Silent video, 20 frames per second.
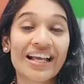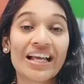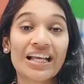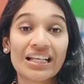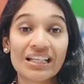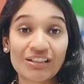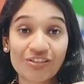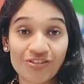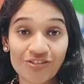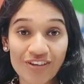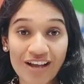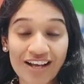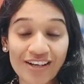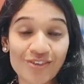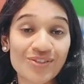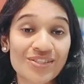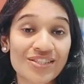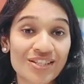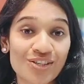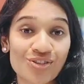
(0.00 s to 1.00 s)
In fact,
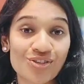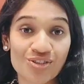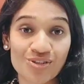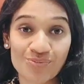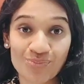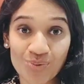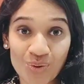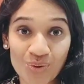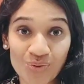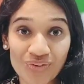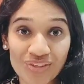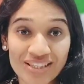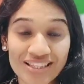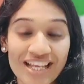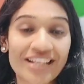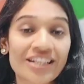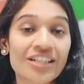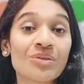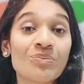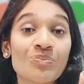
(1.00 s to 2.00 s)
research has proven that
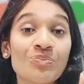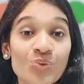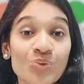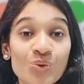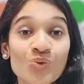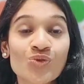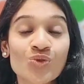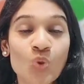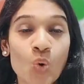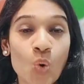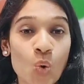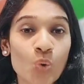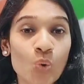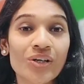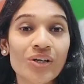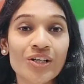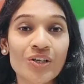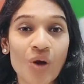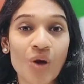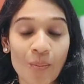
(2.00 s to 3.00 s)
it improves oral
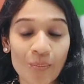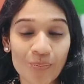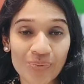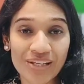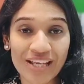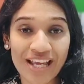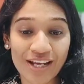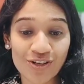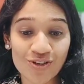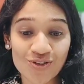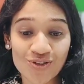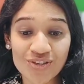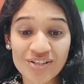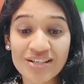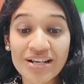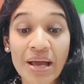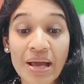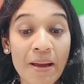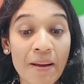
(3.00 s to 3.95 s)
comprehension